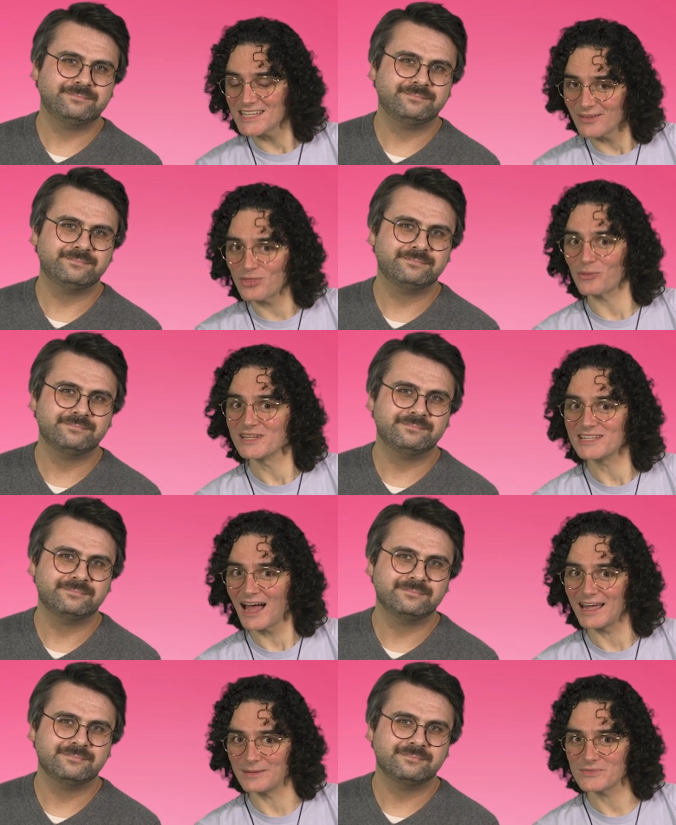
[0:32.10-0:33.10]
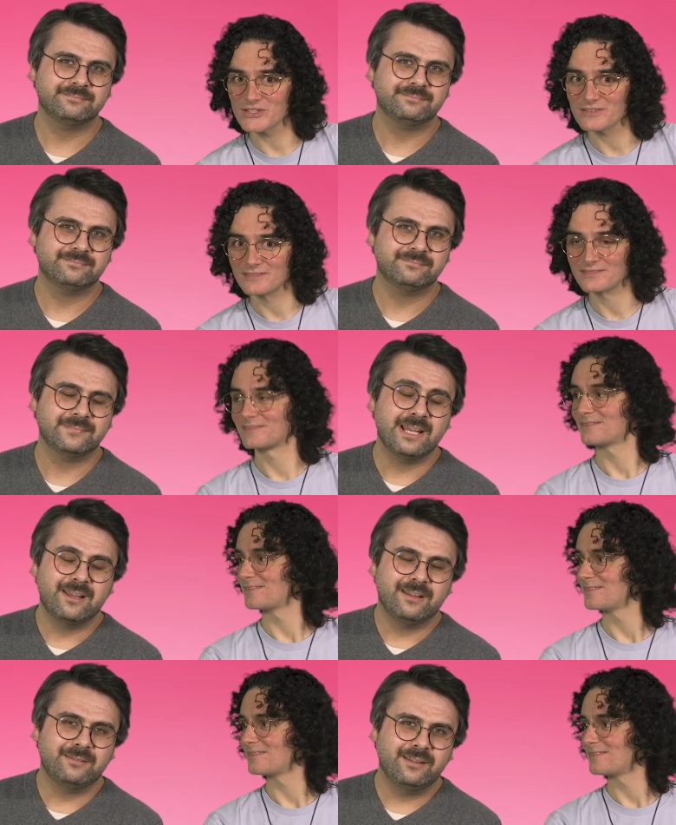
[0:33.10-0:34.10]
Speaker 1: say it three times.
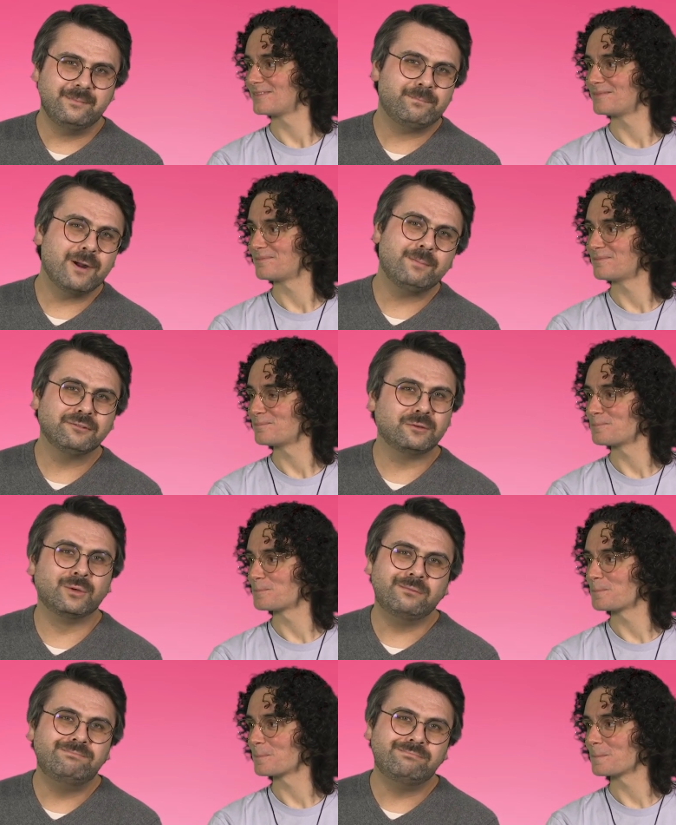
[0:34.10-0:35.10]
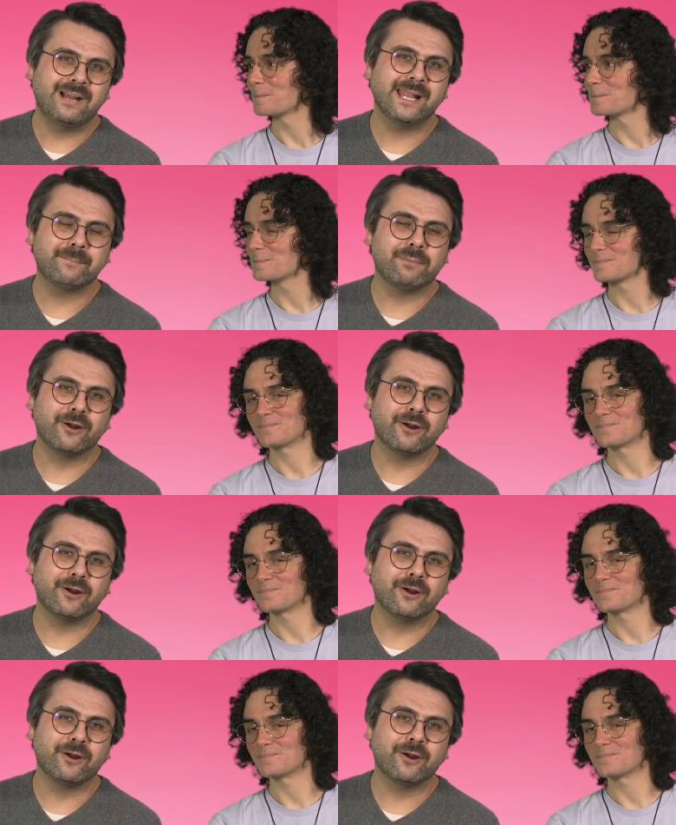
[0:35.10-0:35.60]
Speaker 2: Purple's cool. I like